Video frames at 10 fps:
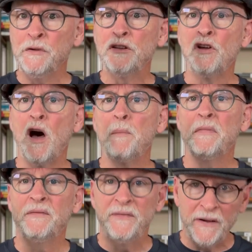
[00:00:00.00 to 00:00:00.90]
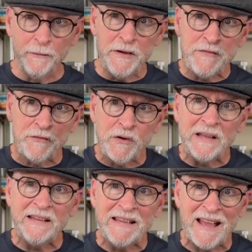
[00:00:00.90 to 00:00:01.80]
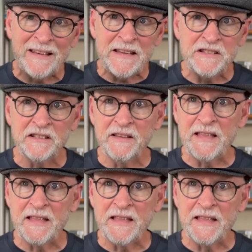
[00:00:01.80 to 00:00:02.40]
to top very freely and easily.